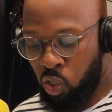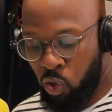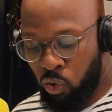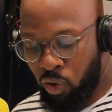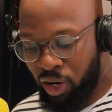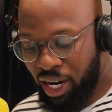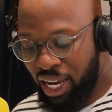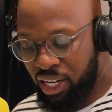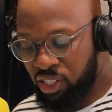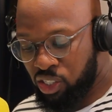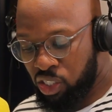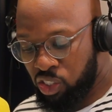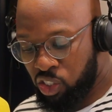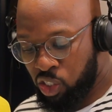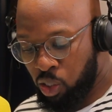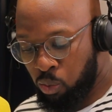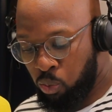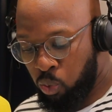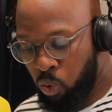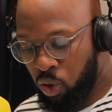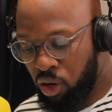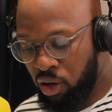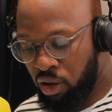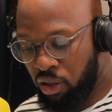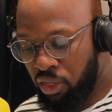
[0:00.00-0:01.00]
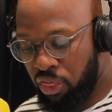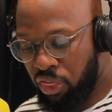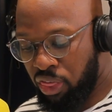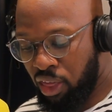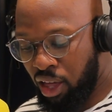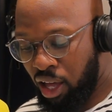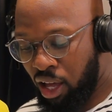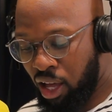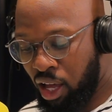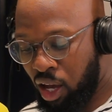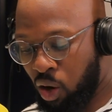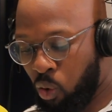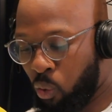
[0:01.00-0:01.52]
your relationship with
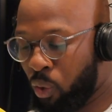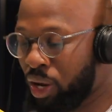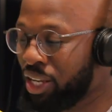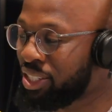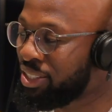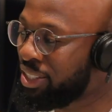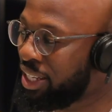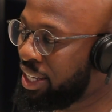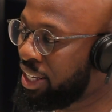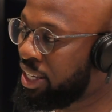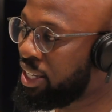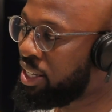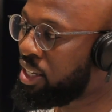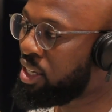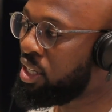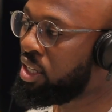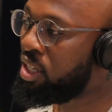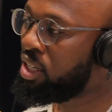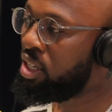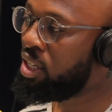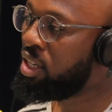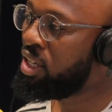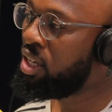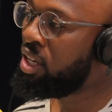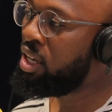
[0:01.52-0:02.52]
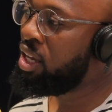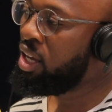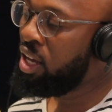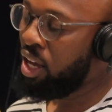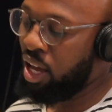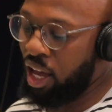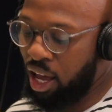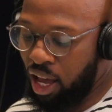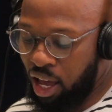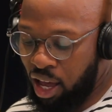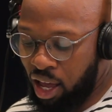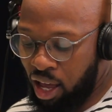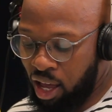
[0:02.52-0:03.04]
uh, Waste Incorporated.
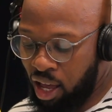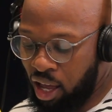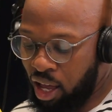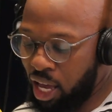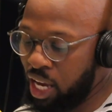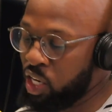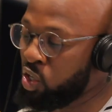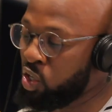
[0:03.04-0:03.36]
Uh,